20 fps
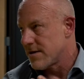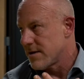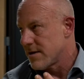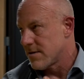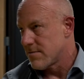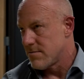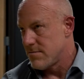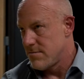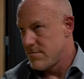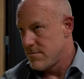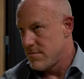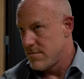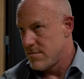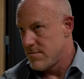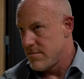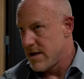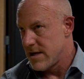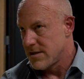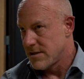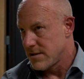think,
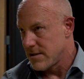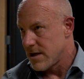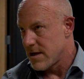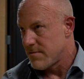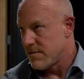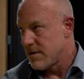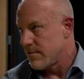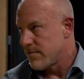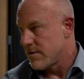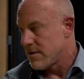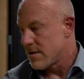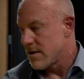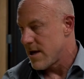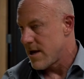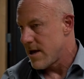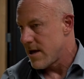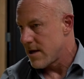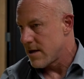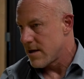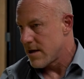makes a lot of people
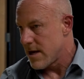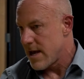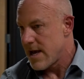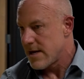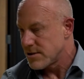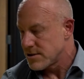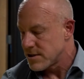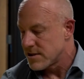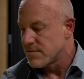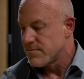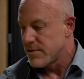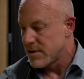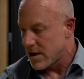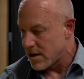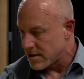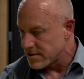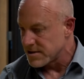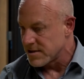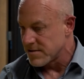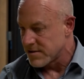ang- anxious. But I
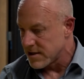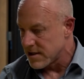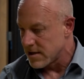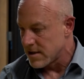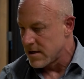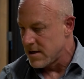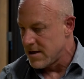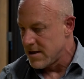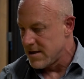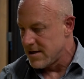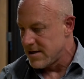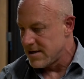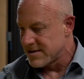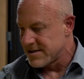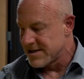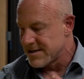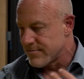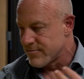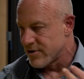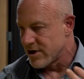also think it's
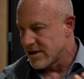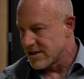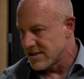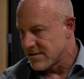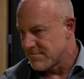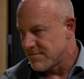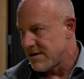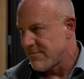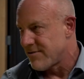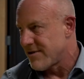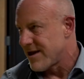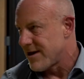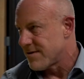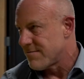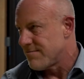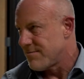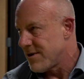going to bring some people out in